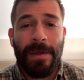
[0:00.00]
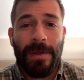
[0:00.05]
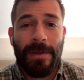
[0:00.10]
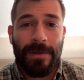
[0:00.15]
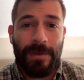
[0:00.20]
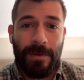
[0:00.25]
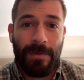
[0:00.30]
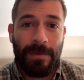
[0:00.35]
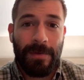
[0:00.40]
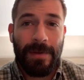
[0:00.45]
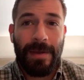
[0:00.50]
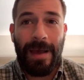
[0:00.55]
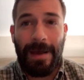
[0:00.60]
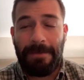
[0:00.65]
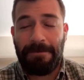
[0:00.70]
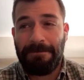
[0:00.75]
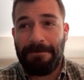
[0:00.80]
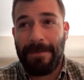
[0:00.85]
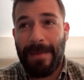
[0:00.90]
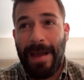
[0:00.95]
So yeah,
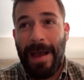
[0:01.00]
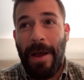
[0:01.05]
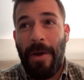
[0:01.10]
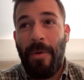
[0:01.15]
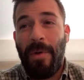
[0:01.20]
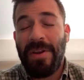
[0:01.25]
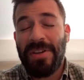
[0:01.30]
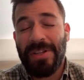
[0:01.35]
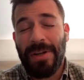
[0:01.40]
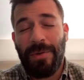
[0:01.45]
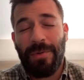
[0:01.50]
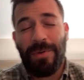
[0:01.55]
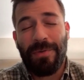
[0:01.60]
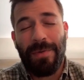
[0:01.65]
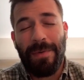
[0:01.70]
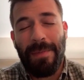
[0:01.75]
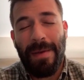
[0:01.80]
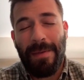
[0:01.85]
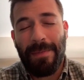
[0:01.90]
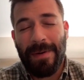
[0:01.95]
I wish I would
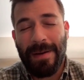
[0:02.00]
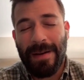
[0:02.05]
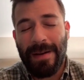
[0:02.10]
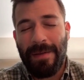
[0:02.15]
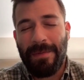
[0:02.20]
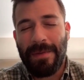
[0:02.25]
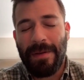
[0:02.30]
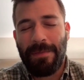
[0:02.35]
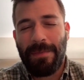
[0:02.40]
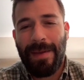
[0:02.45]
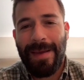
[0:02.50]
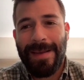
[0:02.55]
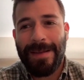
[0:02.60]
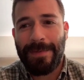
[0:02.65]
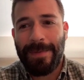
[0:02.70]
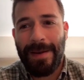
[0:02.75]
remember the name of the place,